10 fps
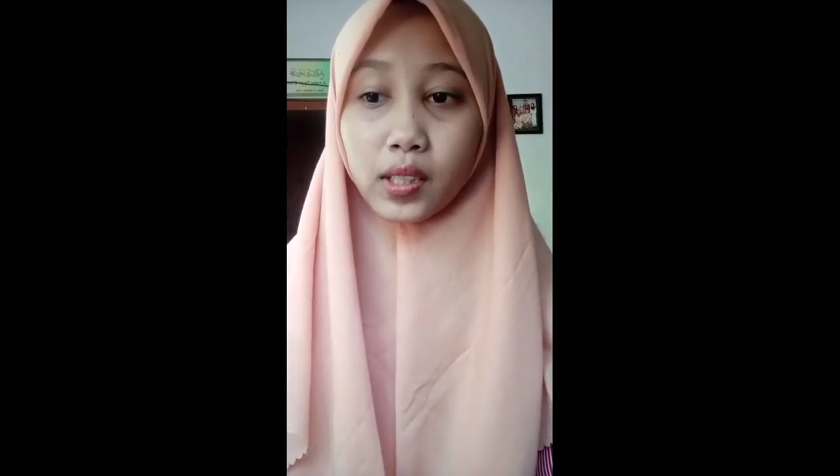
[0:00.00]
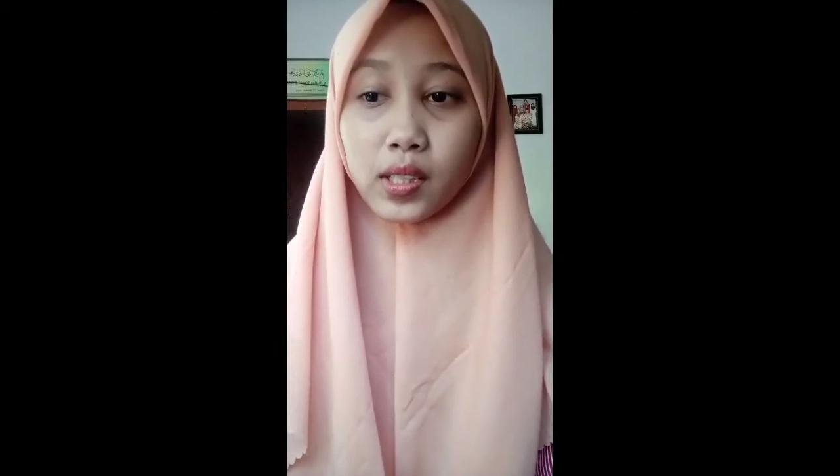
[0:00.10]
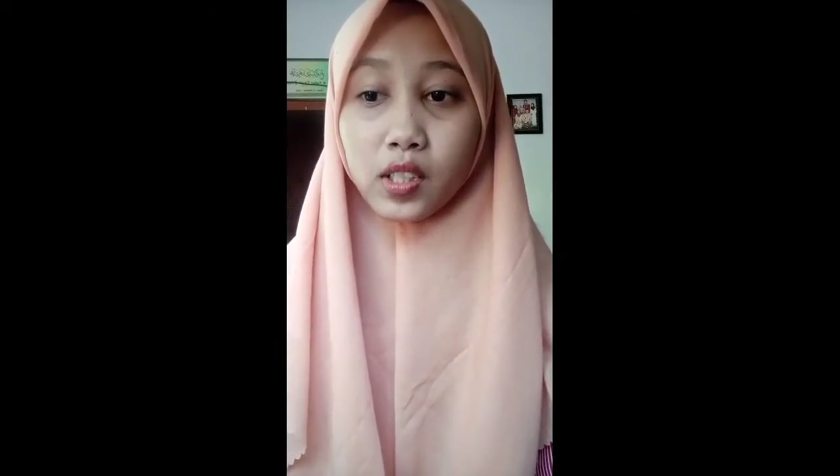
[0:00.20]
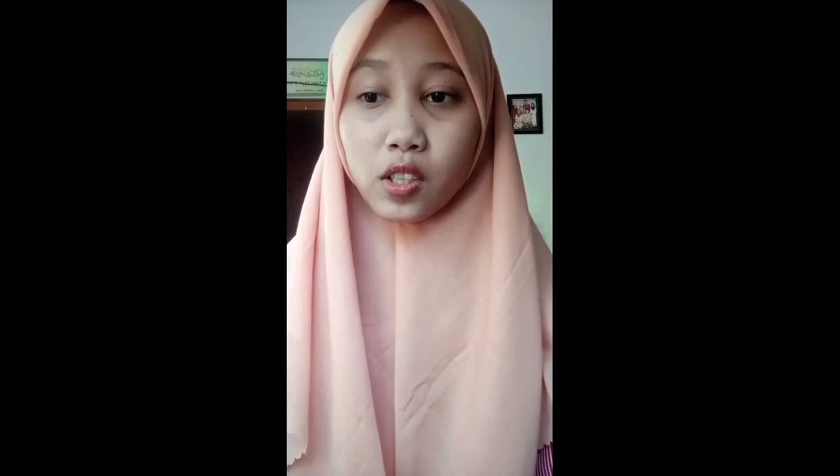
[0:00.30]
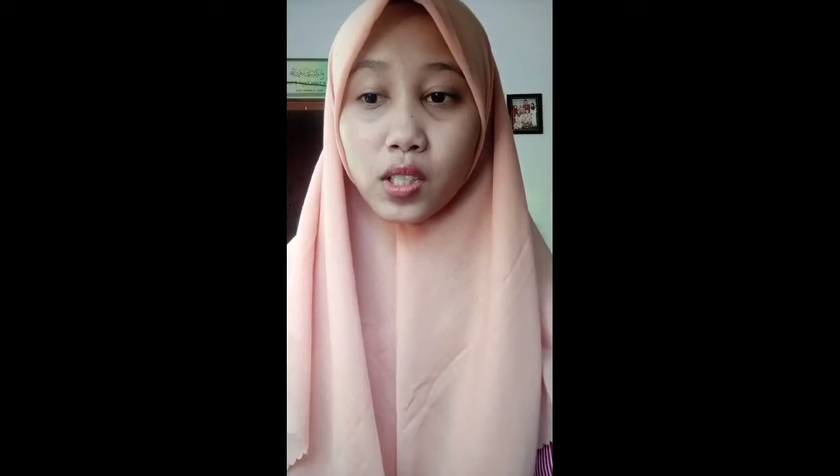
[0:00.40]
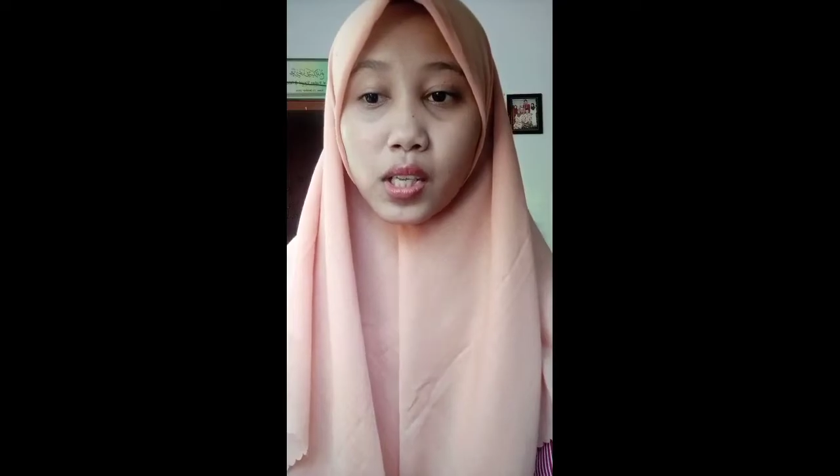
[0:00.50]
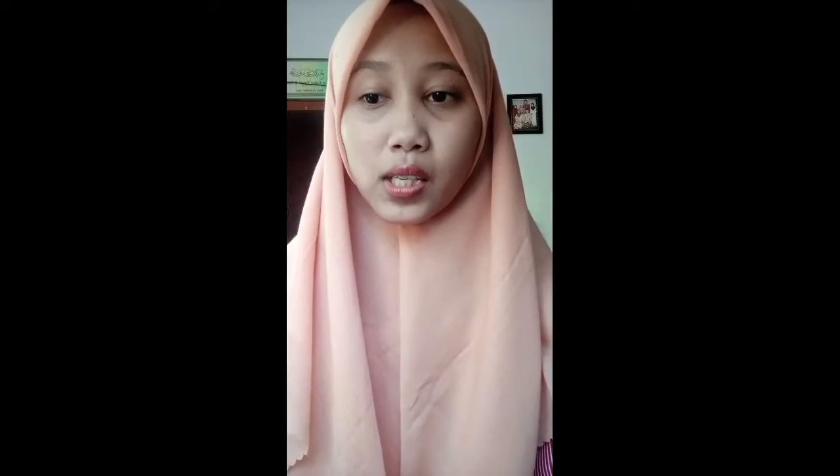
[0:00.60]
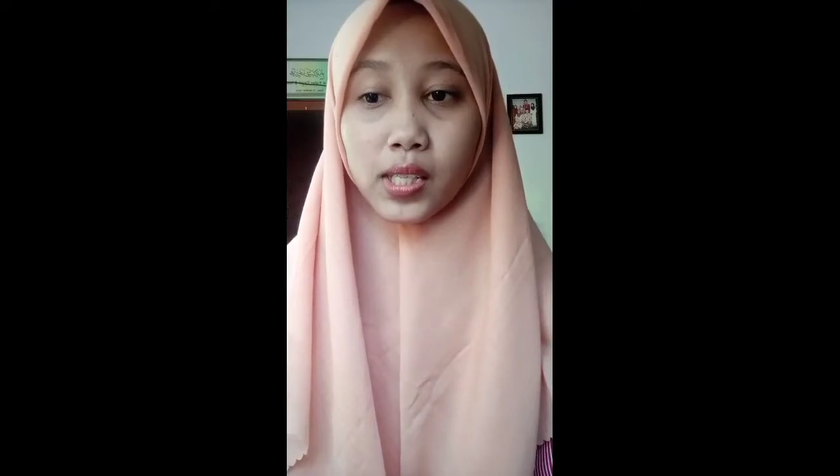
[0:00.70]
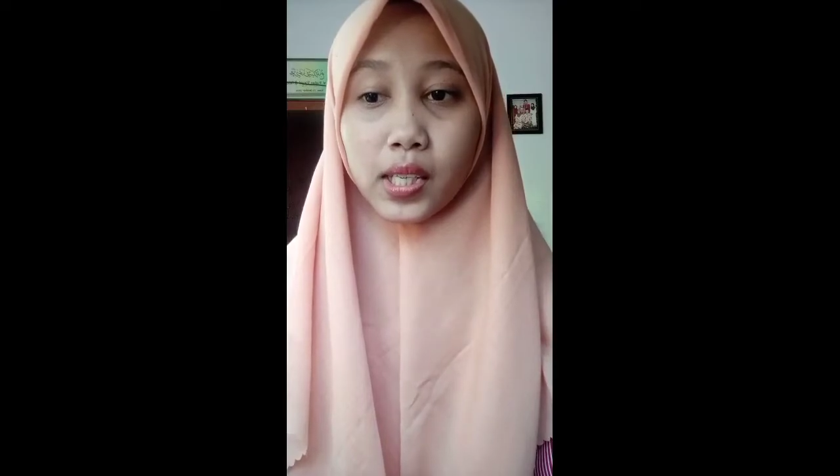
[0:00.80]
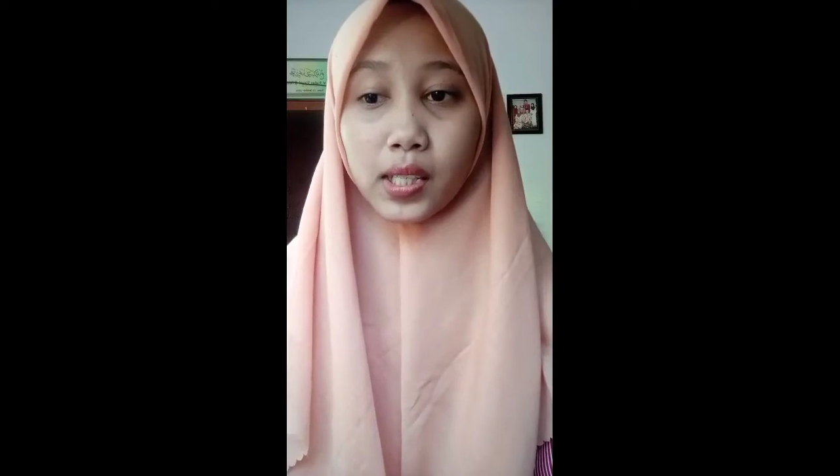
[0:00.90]
social
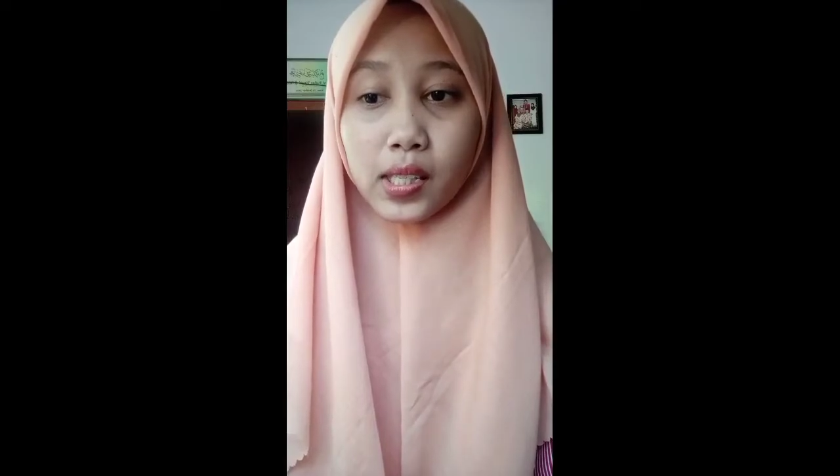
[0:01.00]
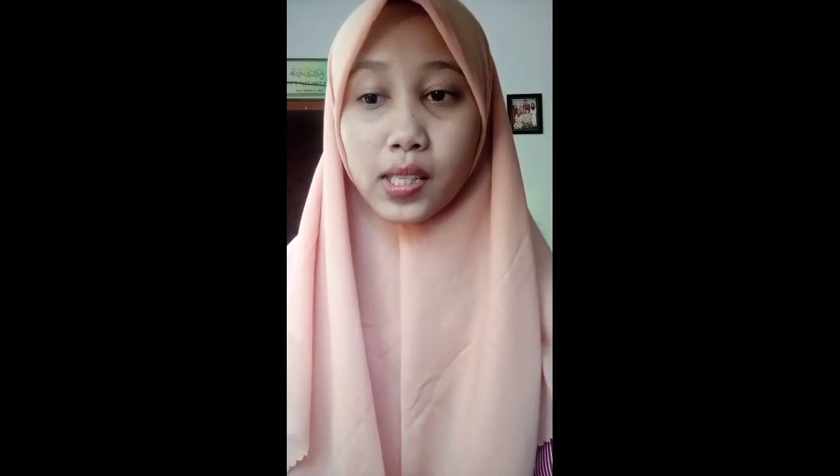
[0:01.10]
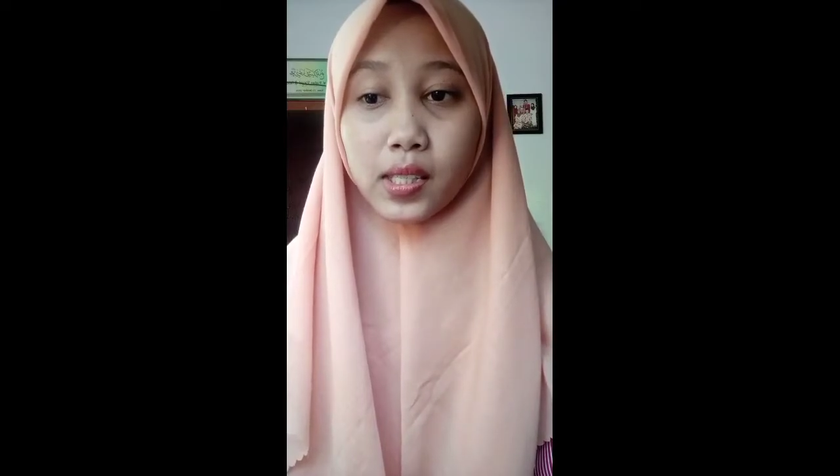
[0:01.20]
studies